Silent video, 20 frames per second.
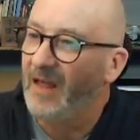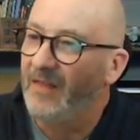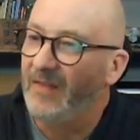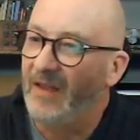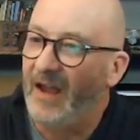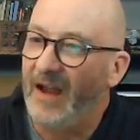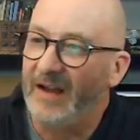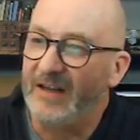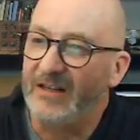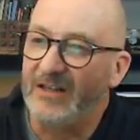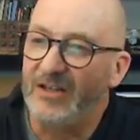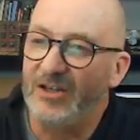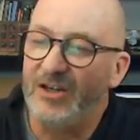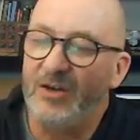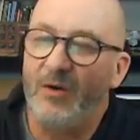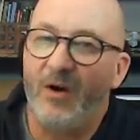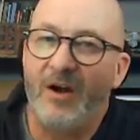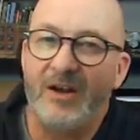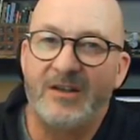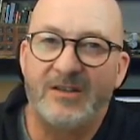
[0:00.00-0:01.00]
Any
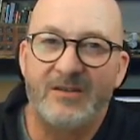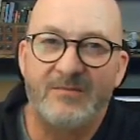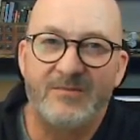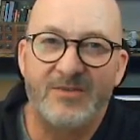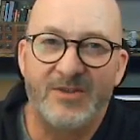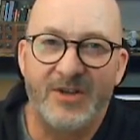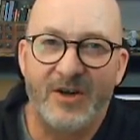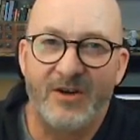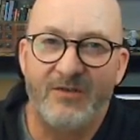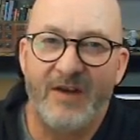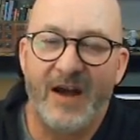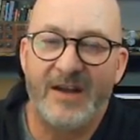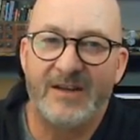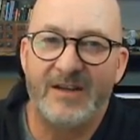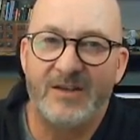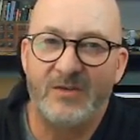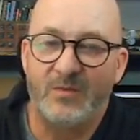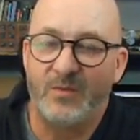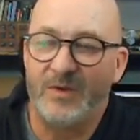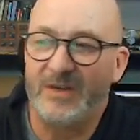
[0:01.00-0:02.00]
new items that are
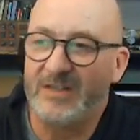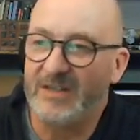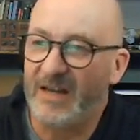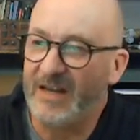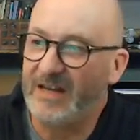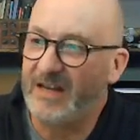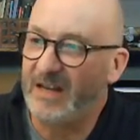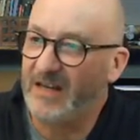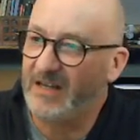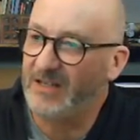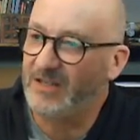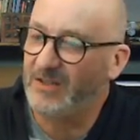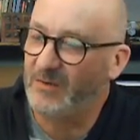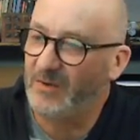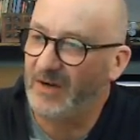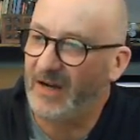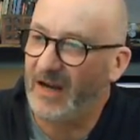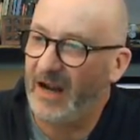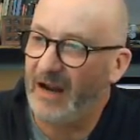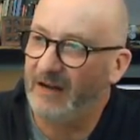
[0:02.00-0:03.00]
added, we take
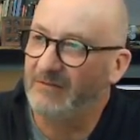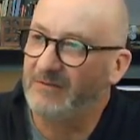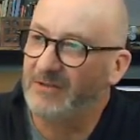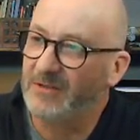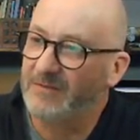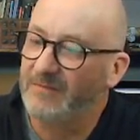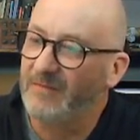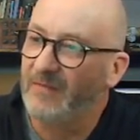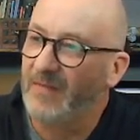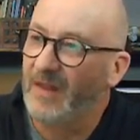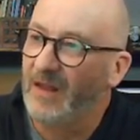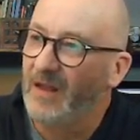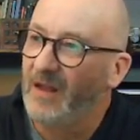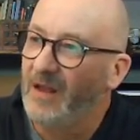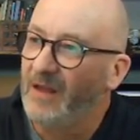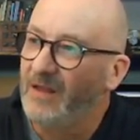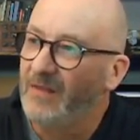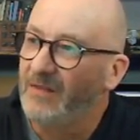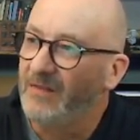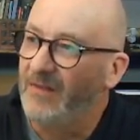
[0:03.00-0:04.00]
into account.
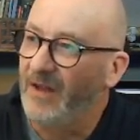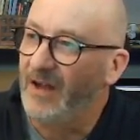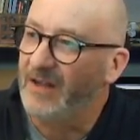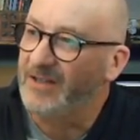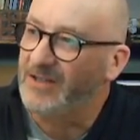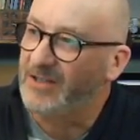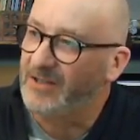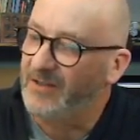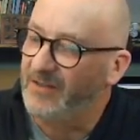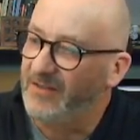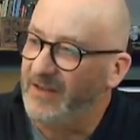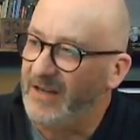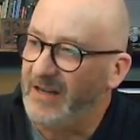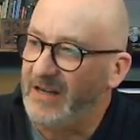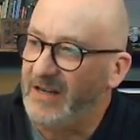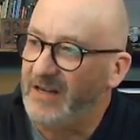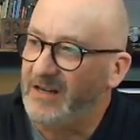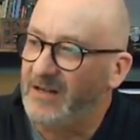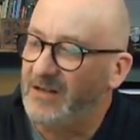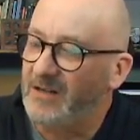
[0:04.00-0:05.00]
That
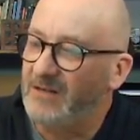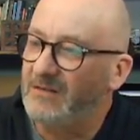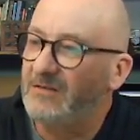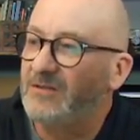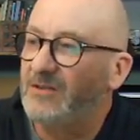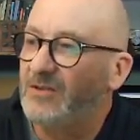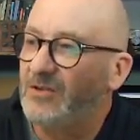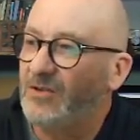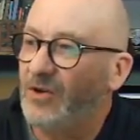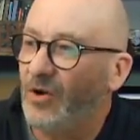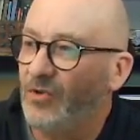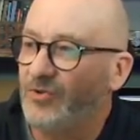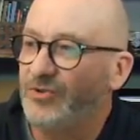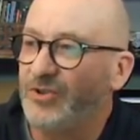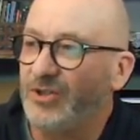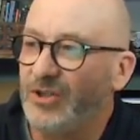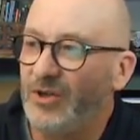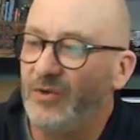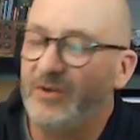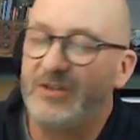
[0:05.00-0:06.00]
the
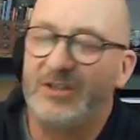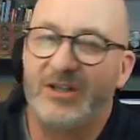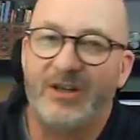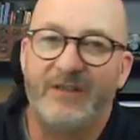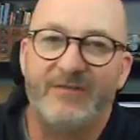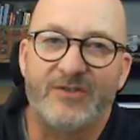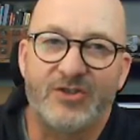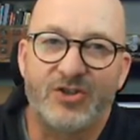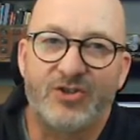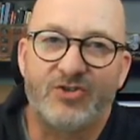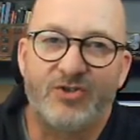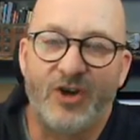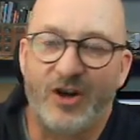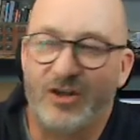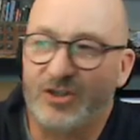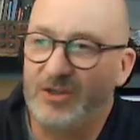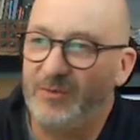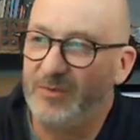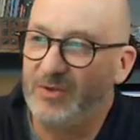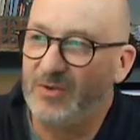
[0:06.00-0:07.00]
continuity of the
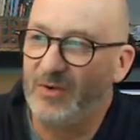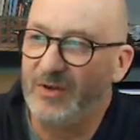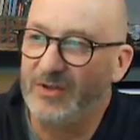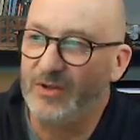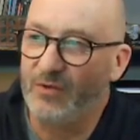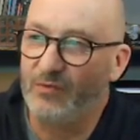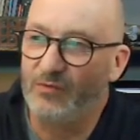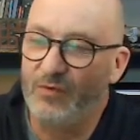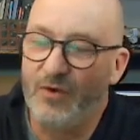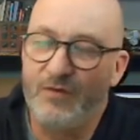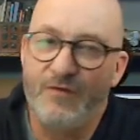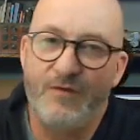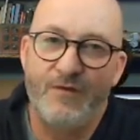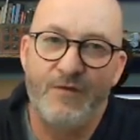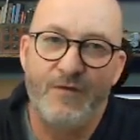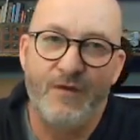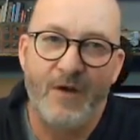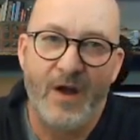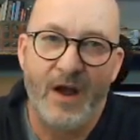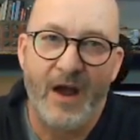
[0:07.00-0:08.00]
structure between the
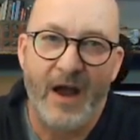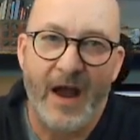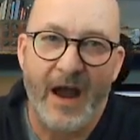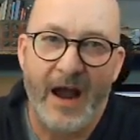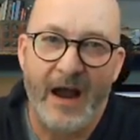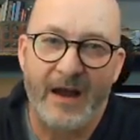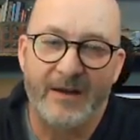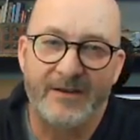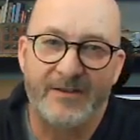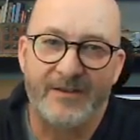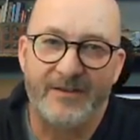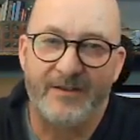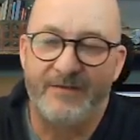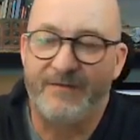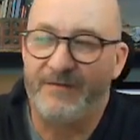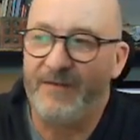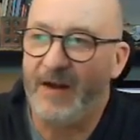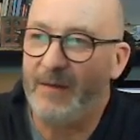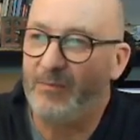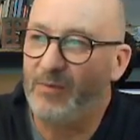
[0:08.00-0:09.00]
roof and the
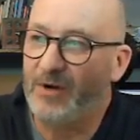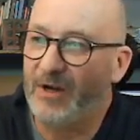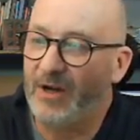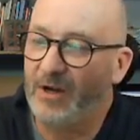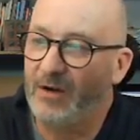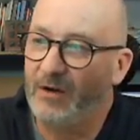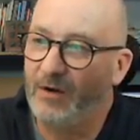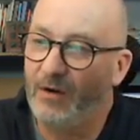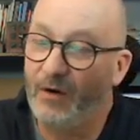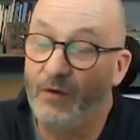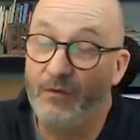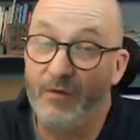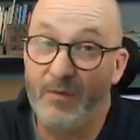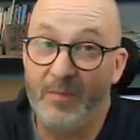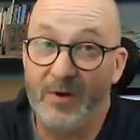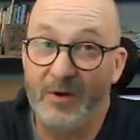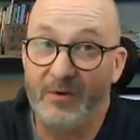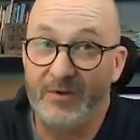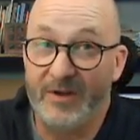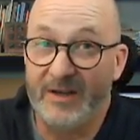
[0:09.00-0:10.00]
fabric of the
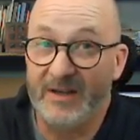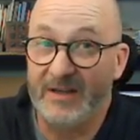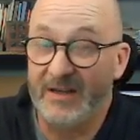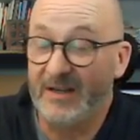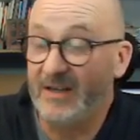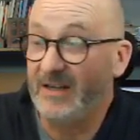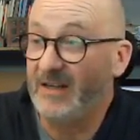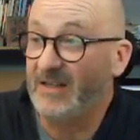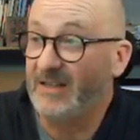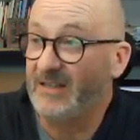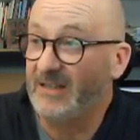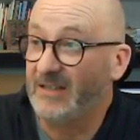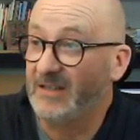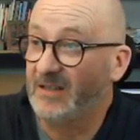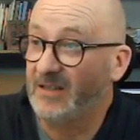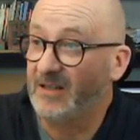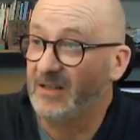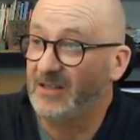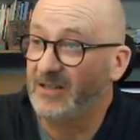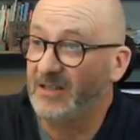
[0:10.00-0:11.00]
building is
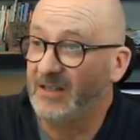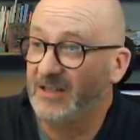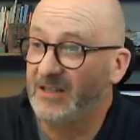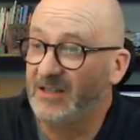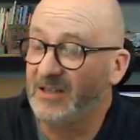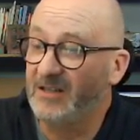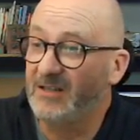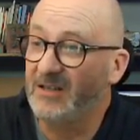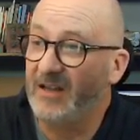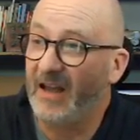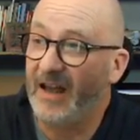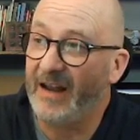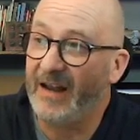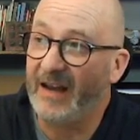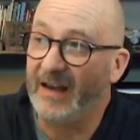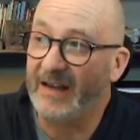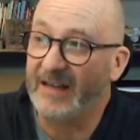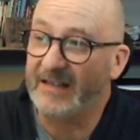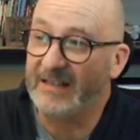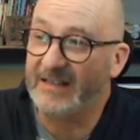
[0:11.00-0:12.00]
consistent
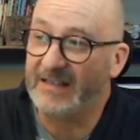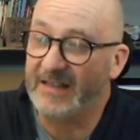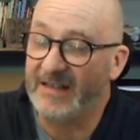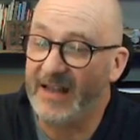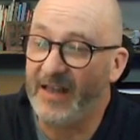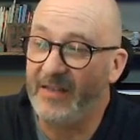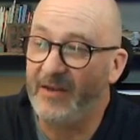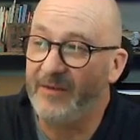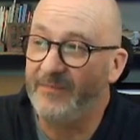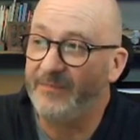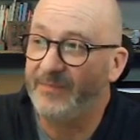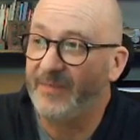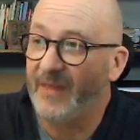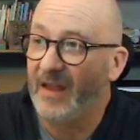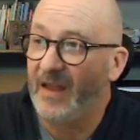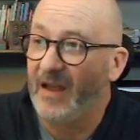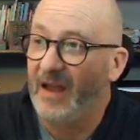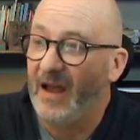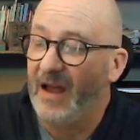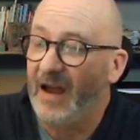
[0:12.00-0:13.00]
and linked together.
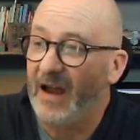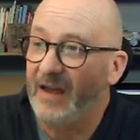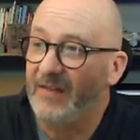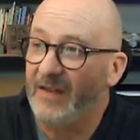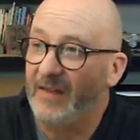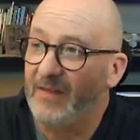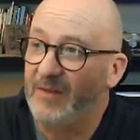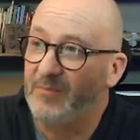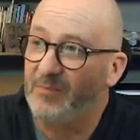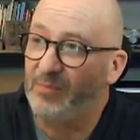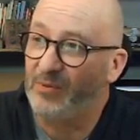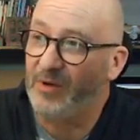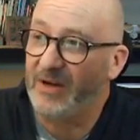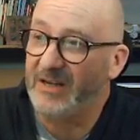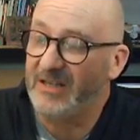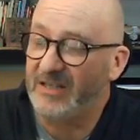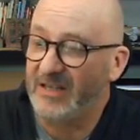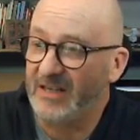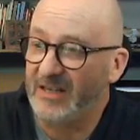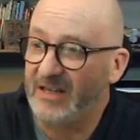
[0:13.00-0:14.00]
and that the
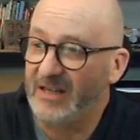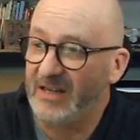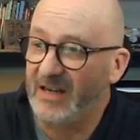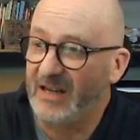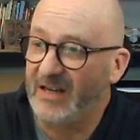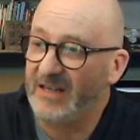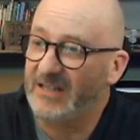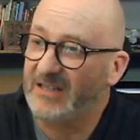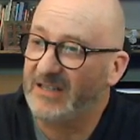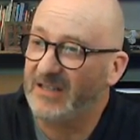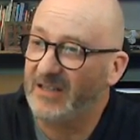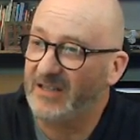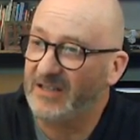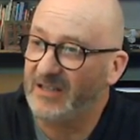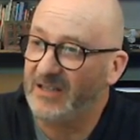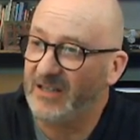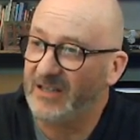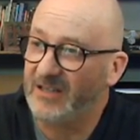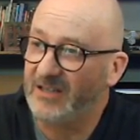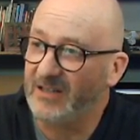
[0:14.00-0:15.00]
bracing is
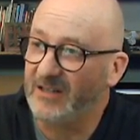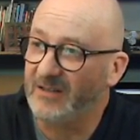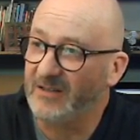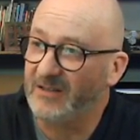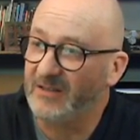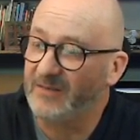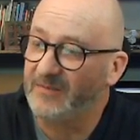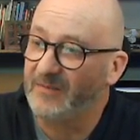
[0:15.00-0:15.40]
consistent.